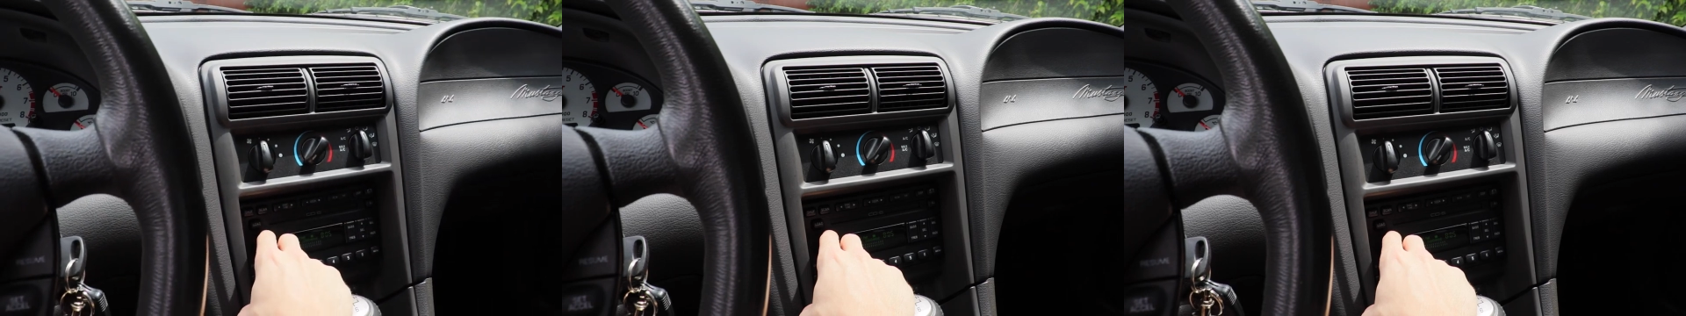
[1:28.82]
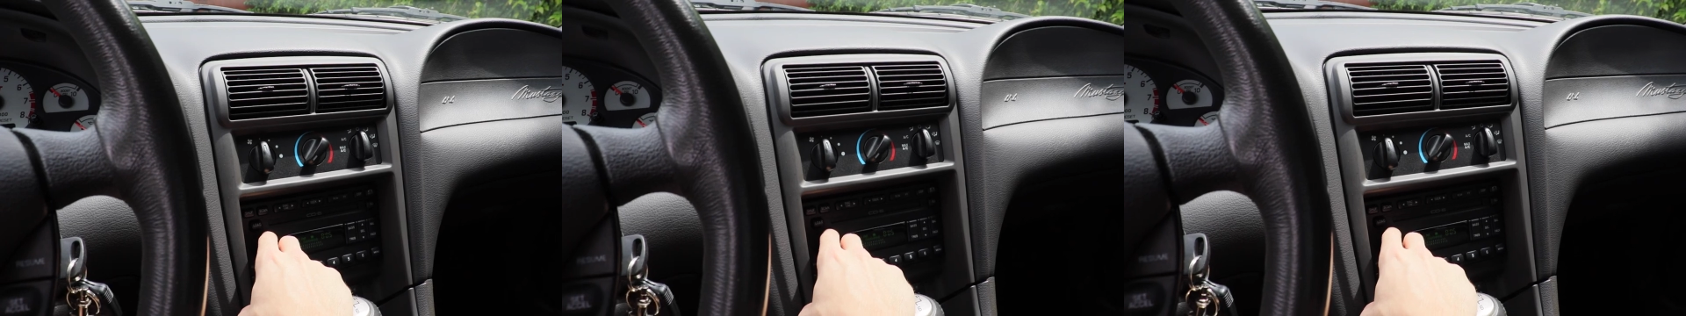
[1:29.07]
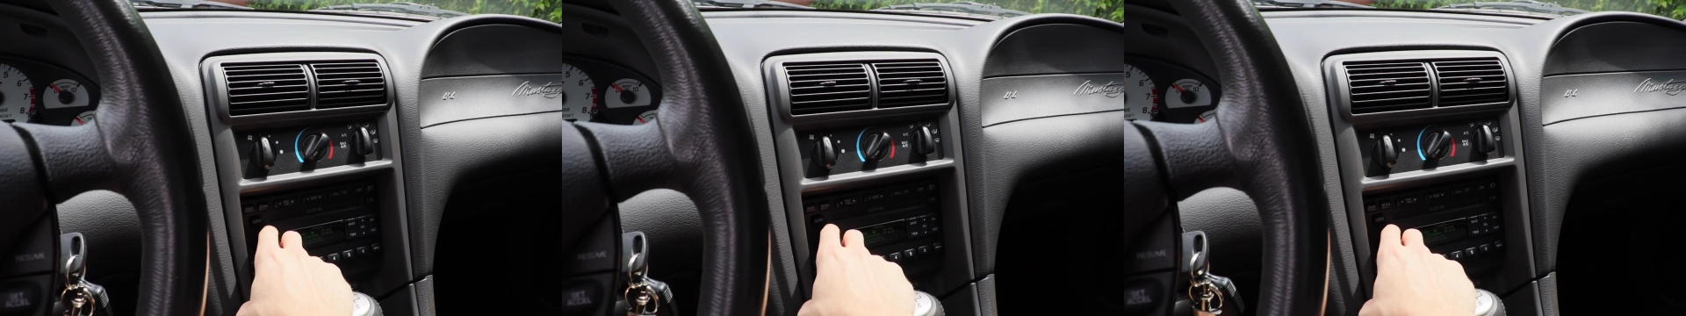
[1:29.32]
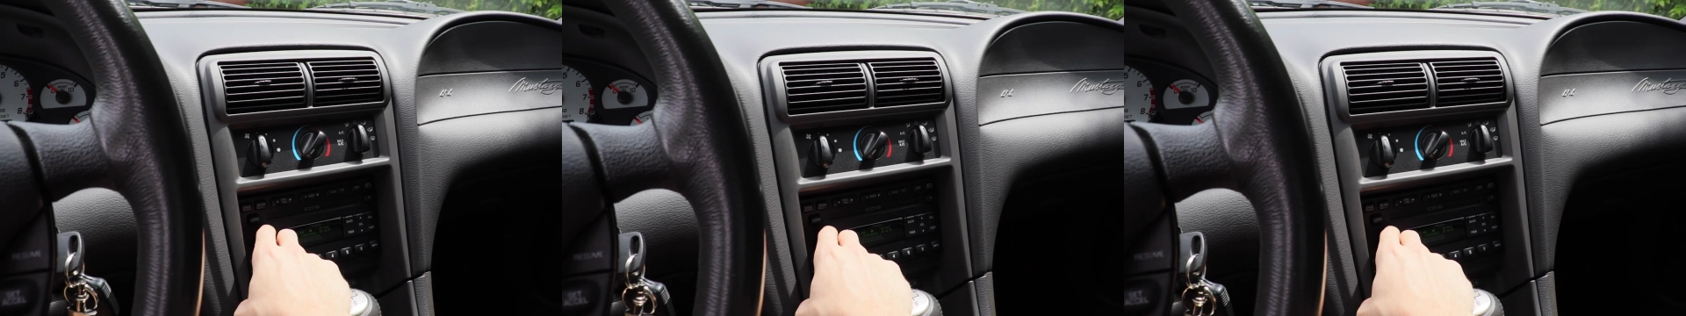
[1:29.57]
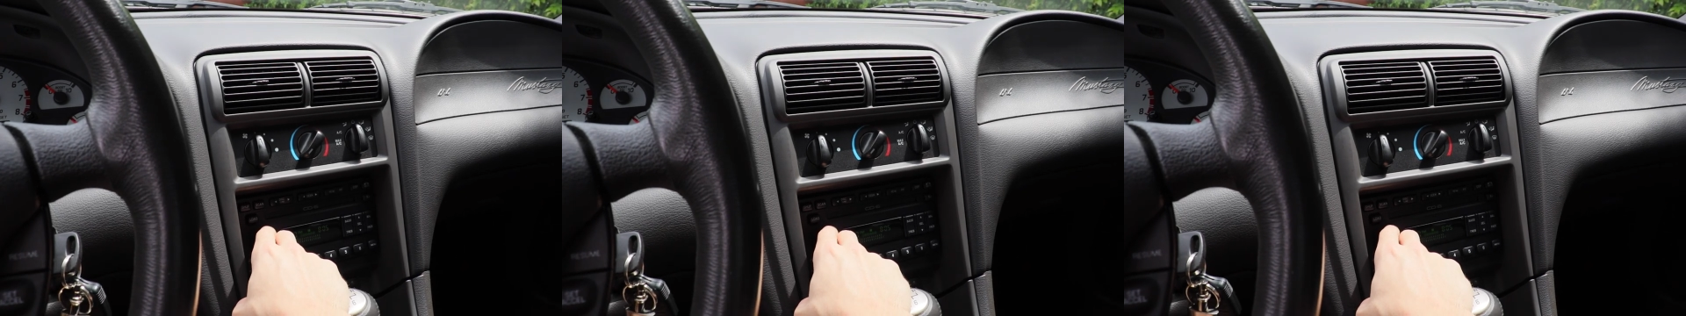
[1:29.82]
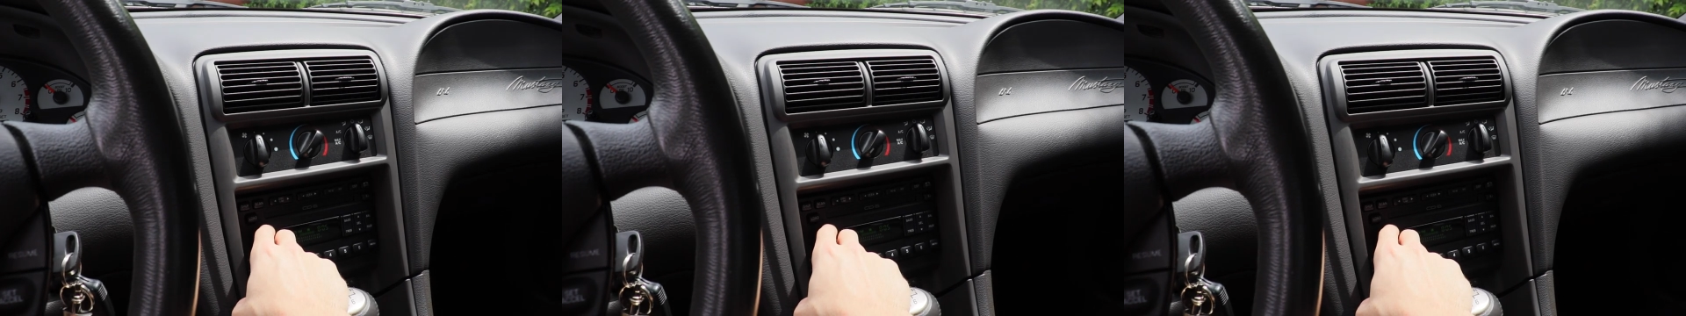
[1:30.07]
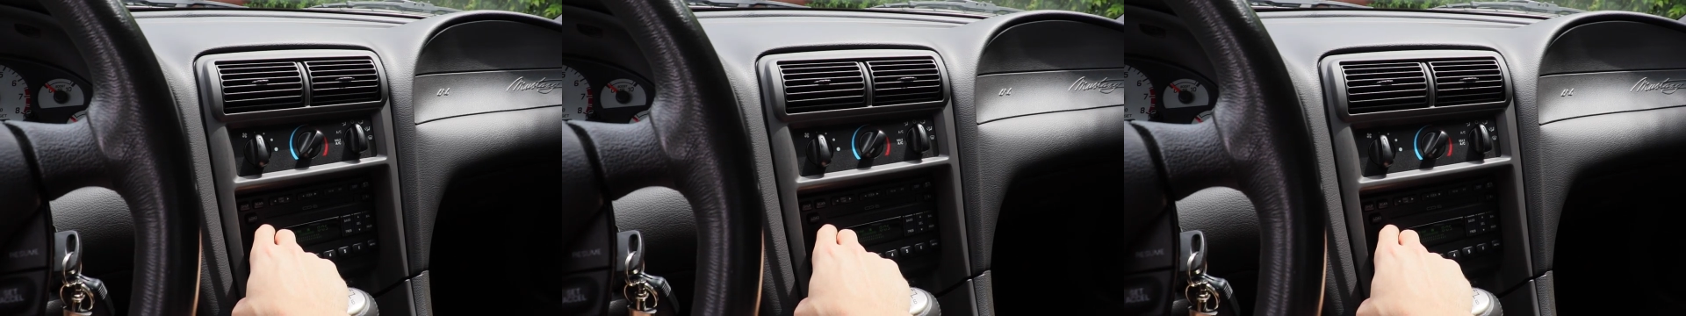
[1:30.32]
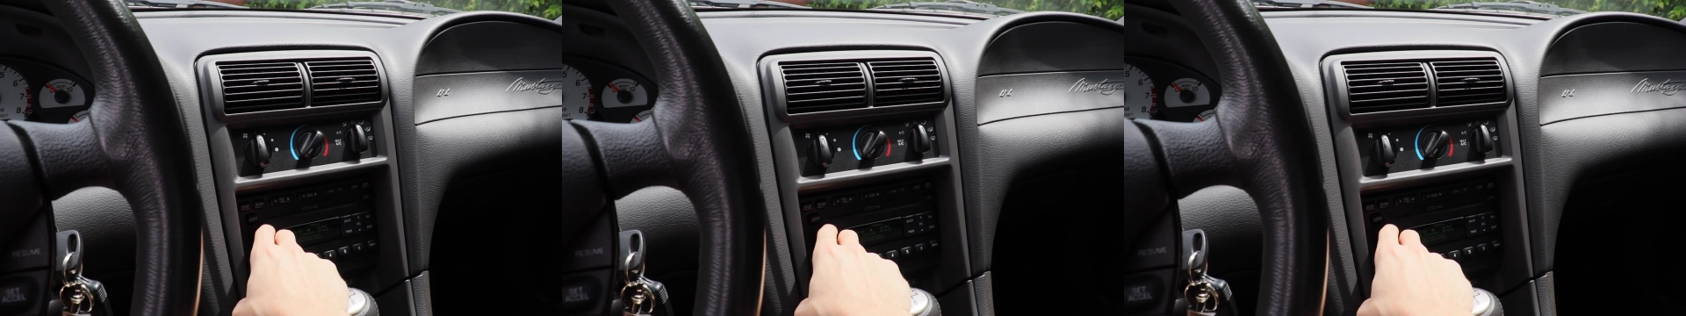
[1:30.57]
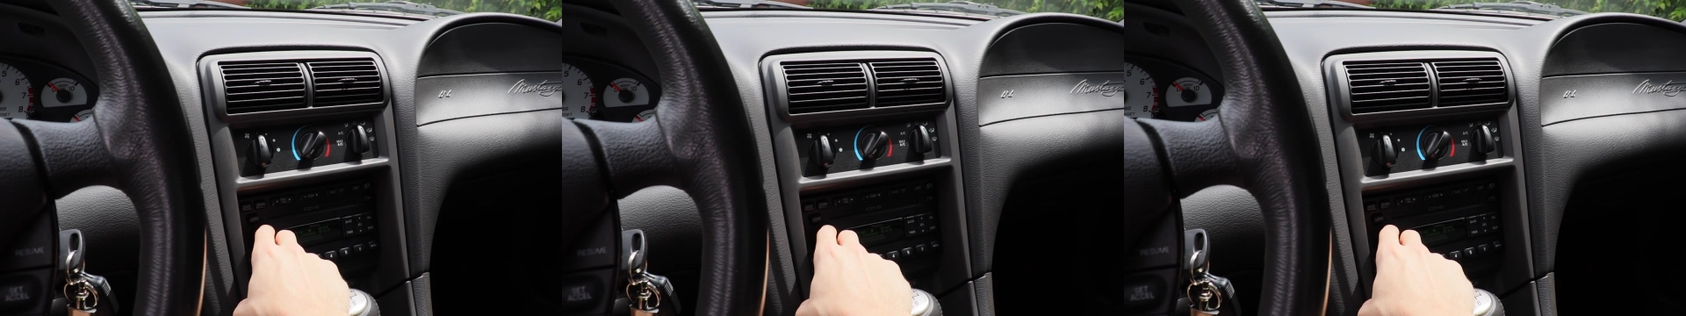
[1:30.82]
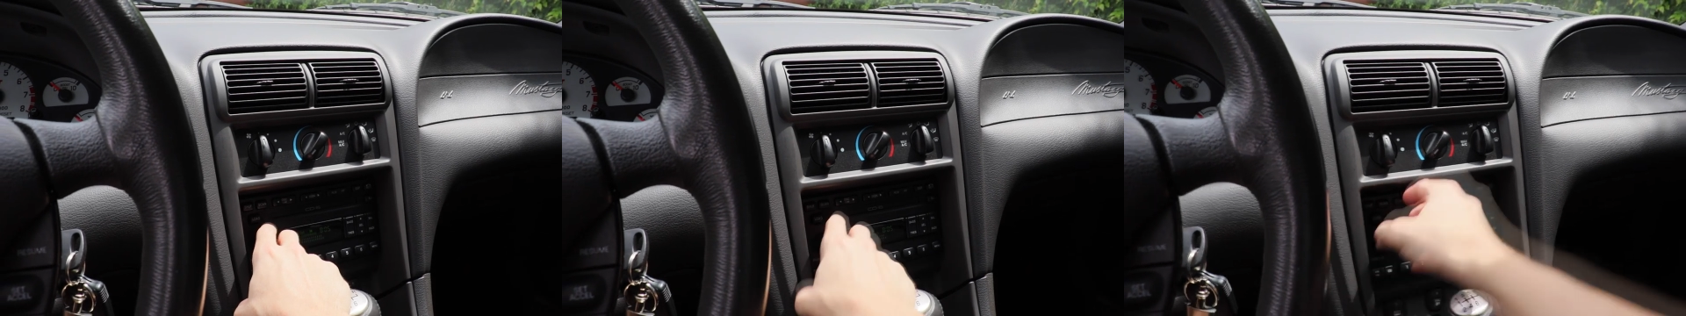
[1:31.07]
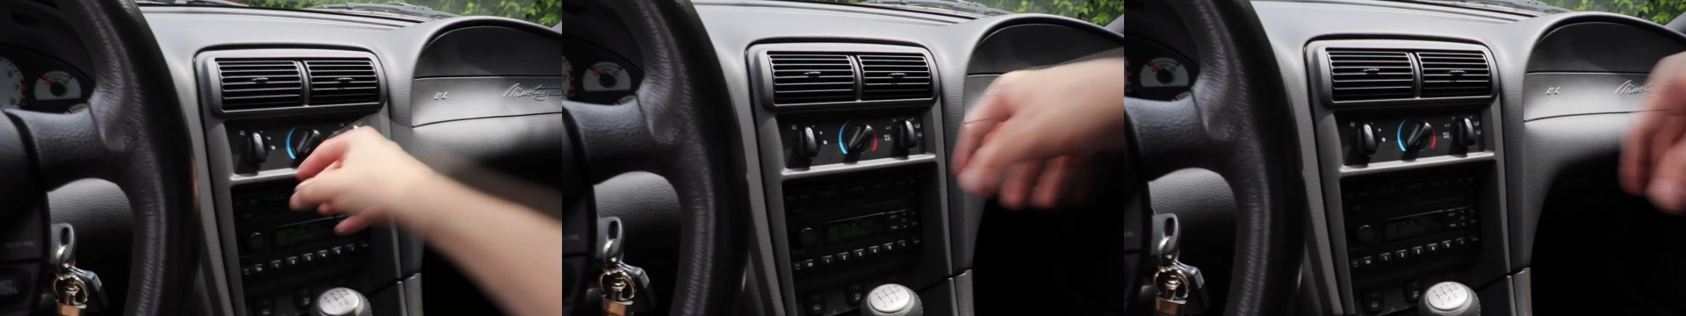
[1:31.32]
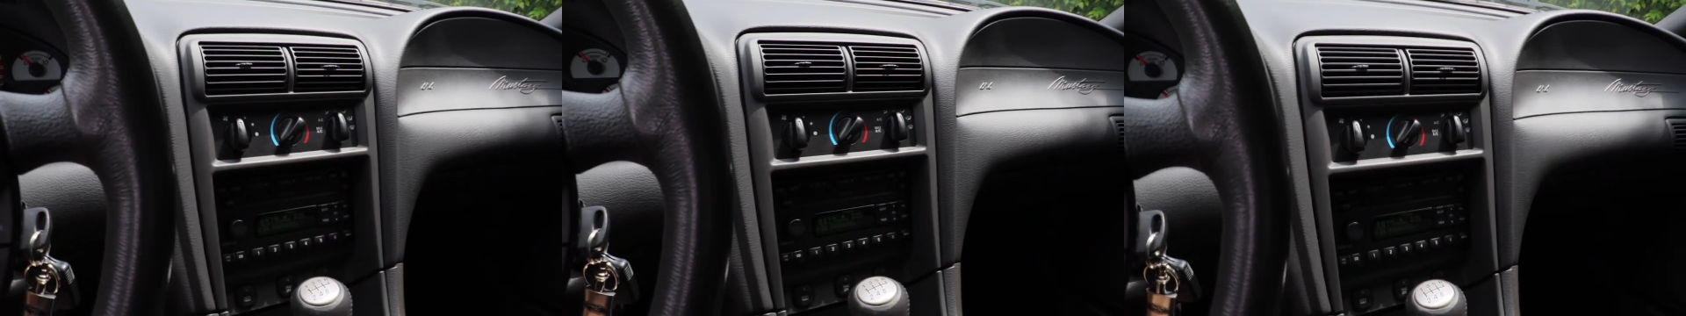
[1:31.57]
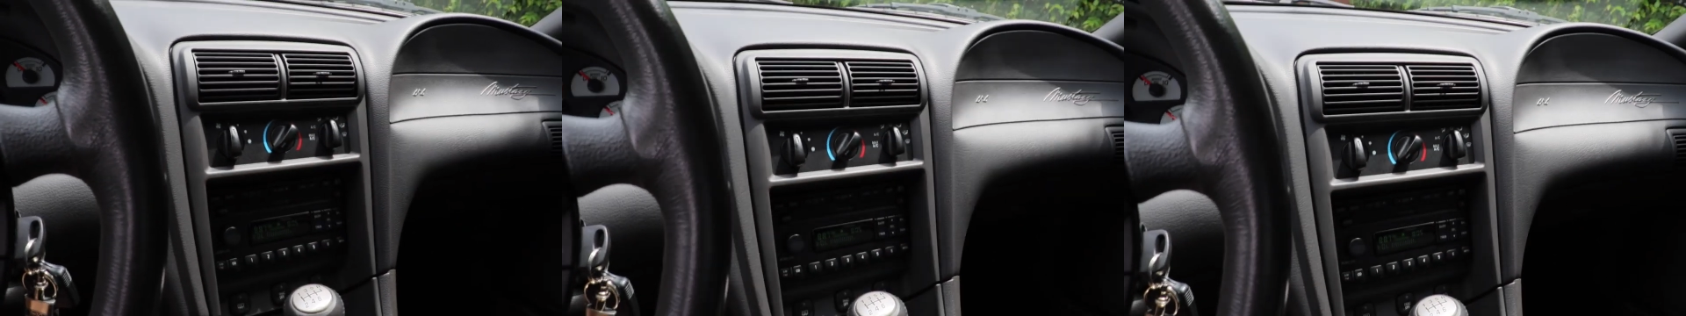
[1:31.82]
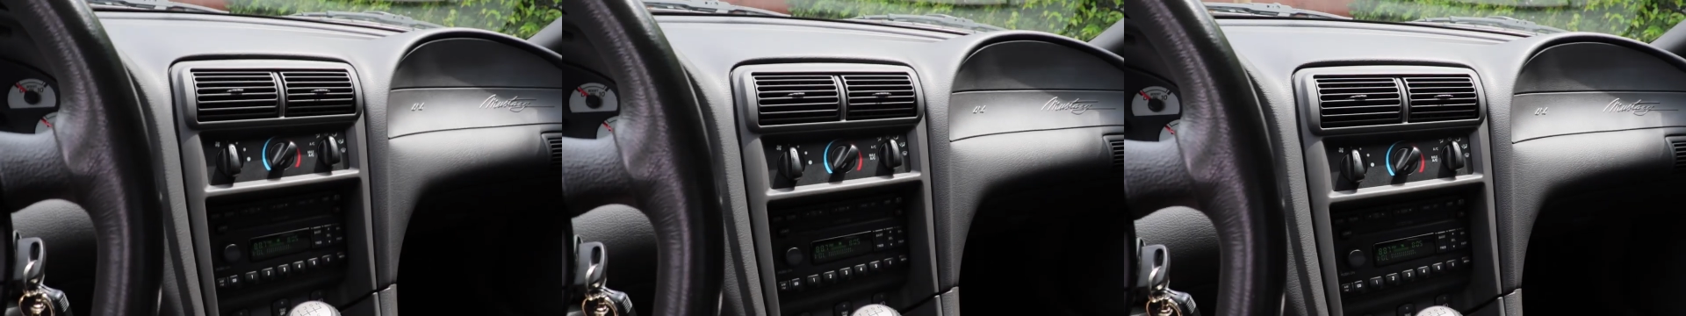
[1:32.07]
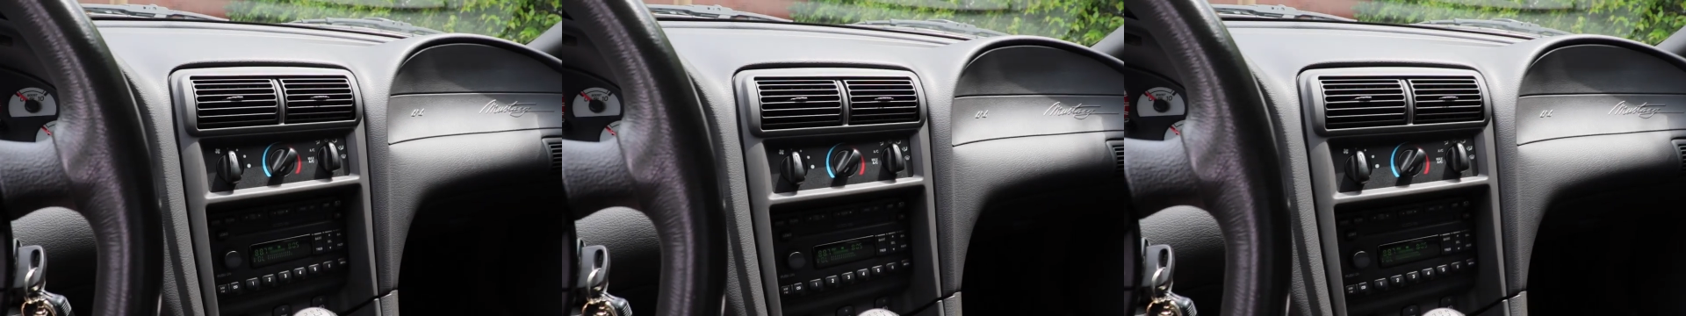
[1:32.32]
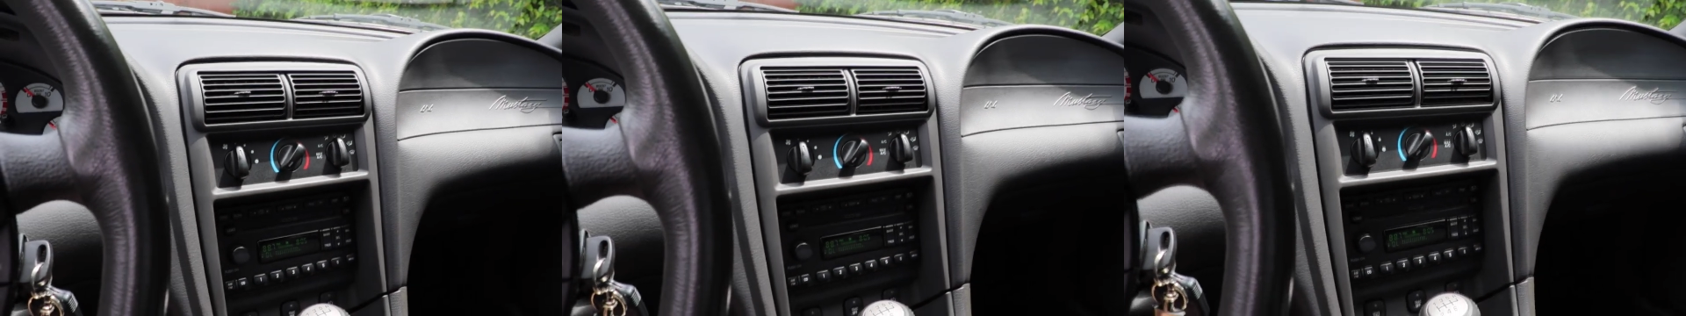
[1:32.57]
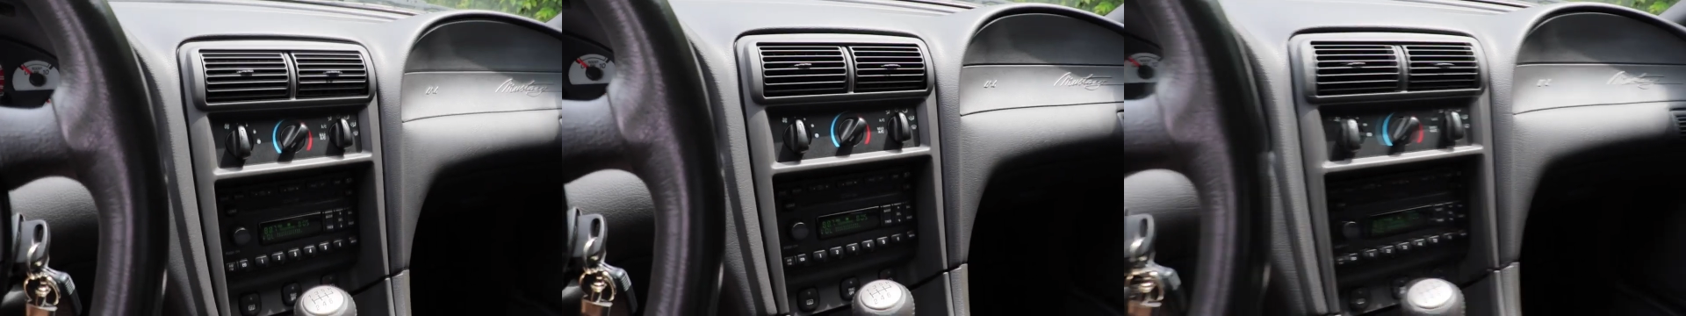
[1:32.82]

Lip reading: (no speaker visible)